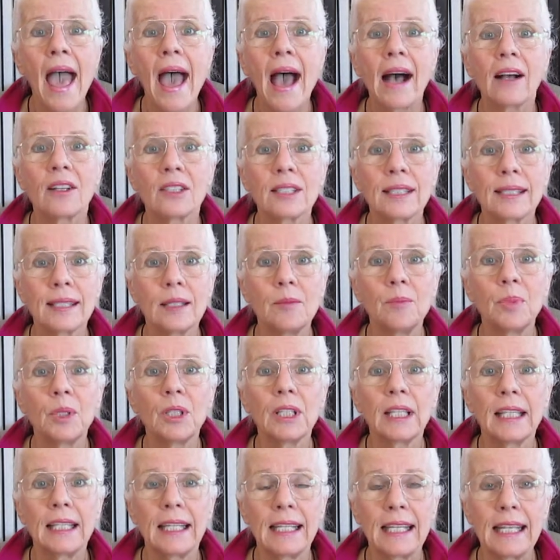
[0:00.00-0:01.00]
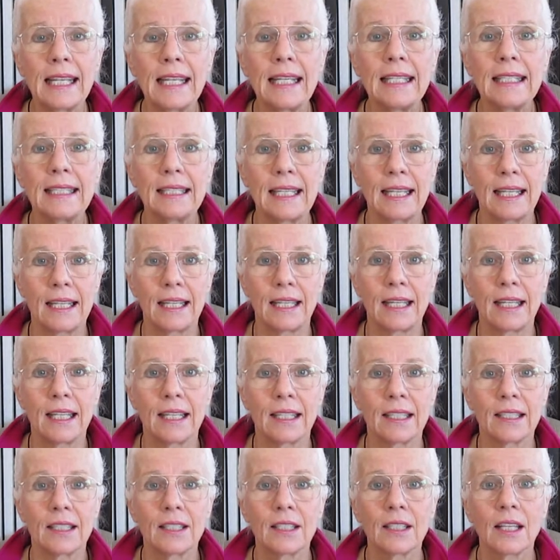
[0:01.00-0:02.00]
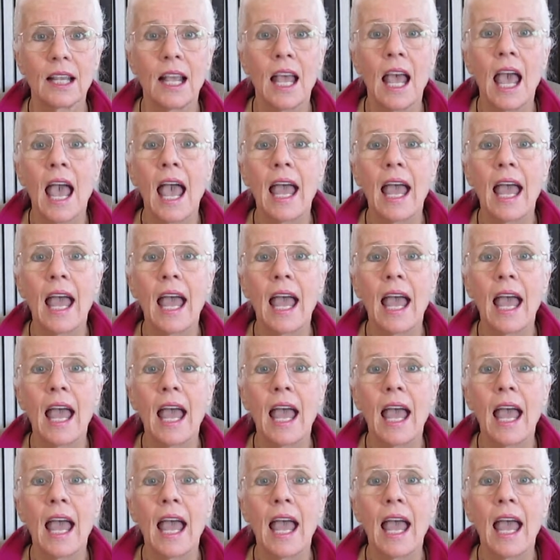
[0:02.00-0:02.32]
how simple and easy it is